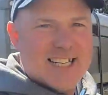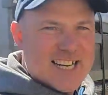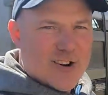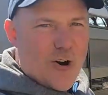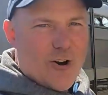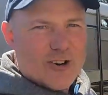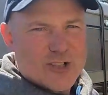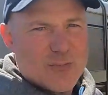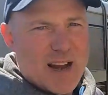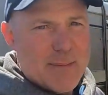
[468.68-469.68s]
I did order
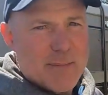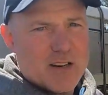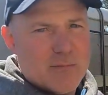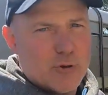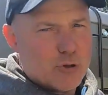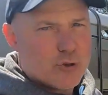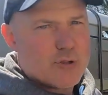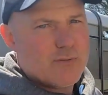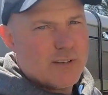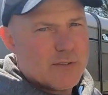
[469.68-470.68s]
some chemical, but
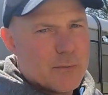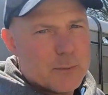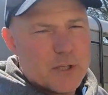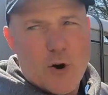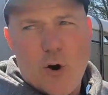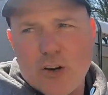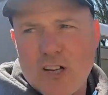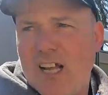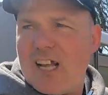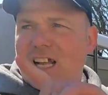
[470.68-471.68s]
it's from up the north,
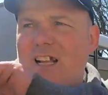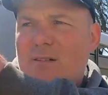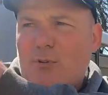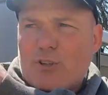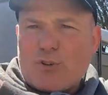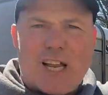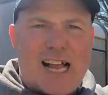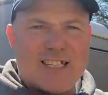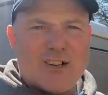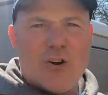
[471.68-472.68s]
but it just
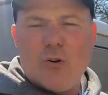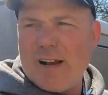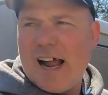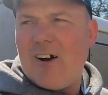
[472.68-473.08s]
hasn't come yet.